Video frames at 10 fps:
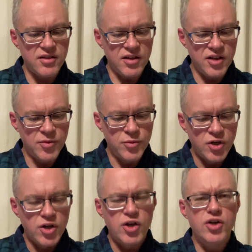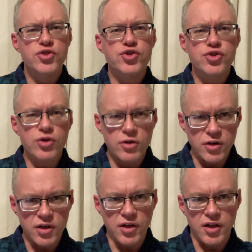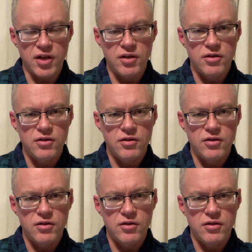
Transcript: to him, Assuredly,